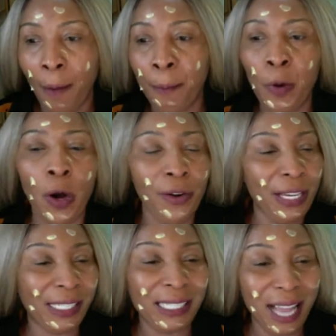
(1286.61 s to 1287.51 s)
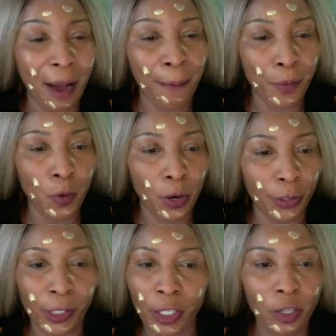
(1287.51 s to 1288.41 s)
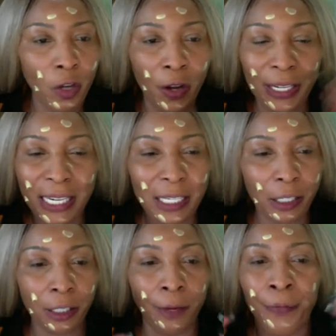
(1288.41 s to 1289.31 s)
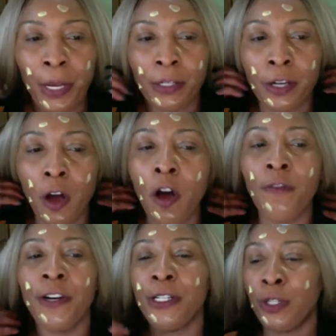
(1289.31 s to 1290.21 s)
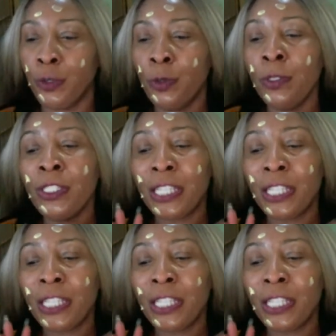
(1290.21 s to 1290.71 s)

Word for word: More is not more. So you don't need to overdo.